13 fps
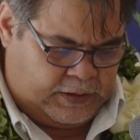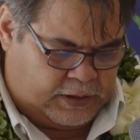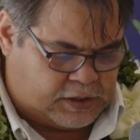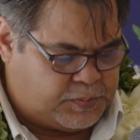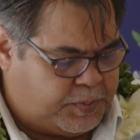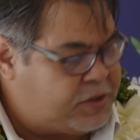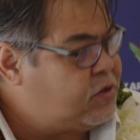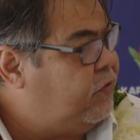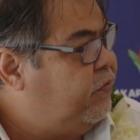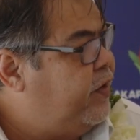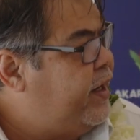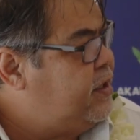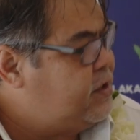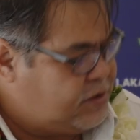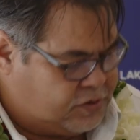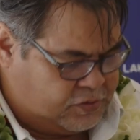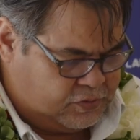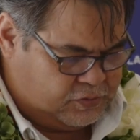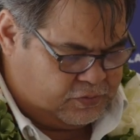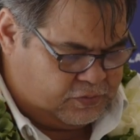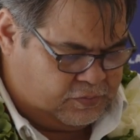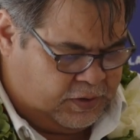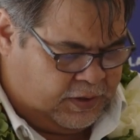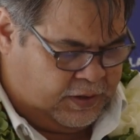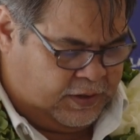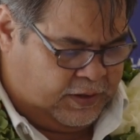A special thanks to
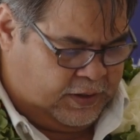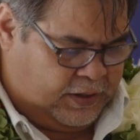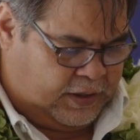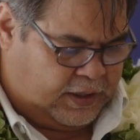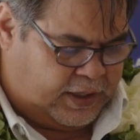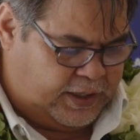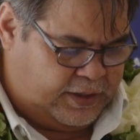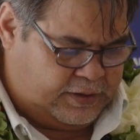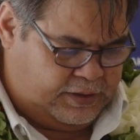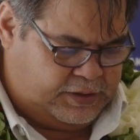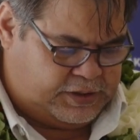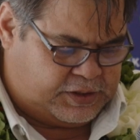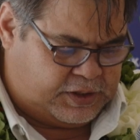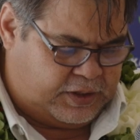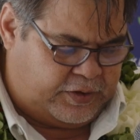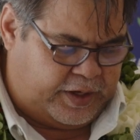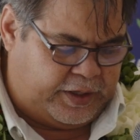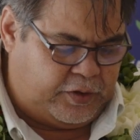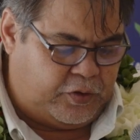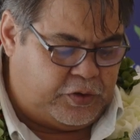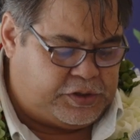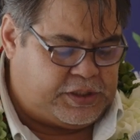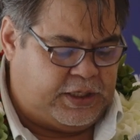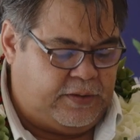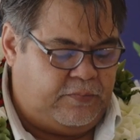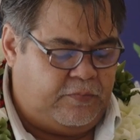Langaia Easter and her
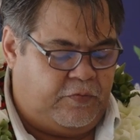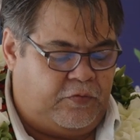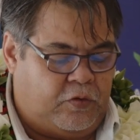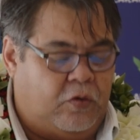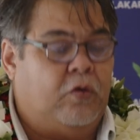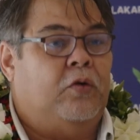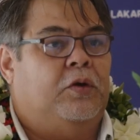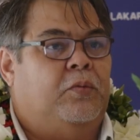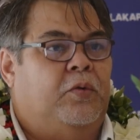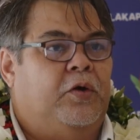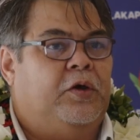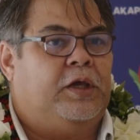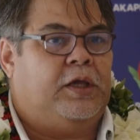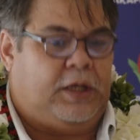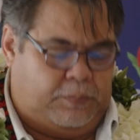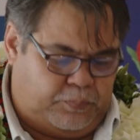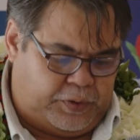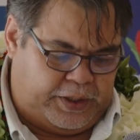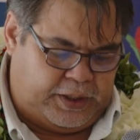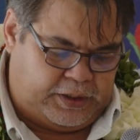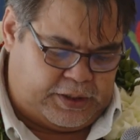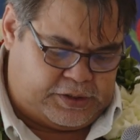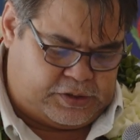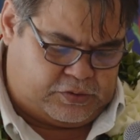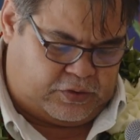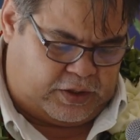team for all the work in bringing
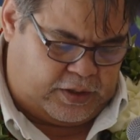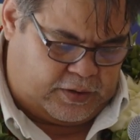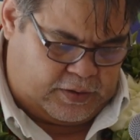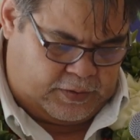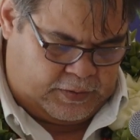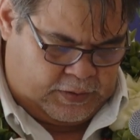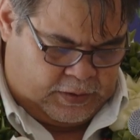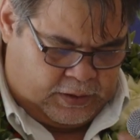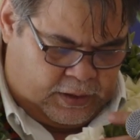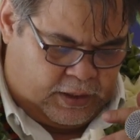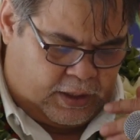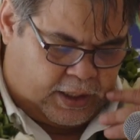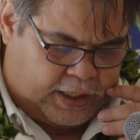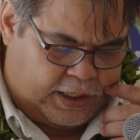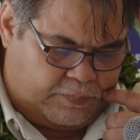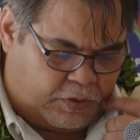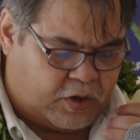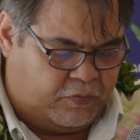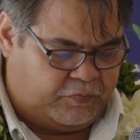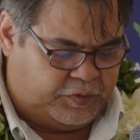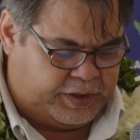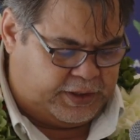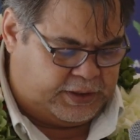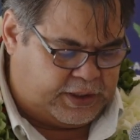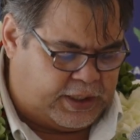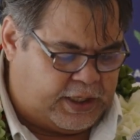this together. I am
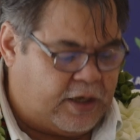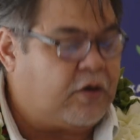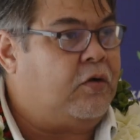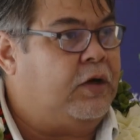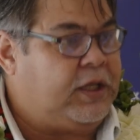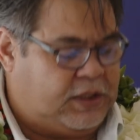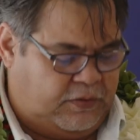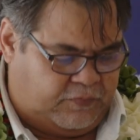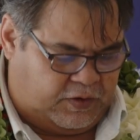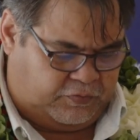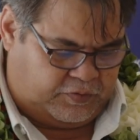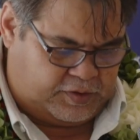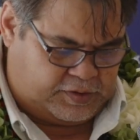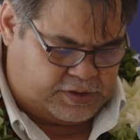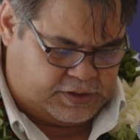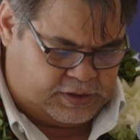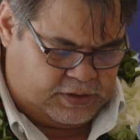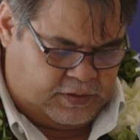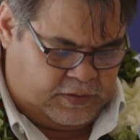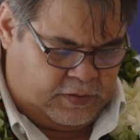confident that our collective efforts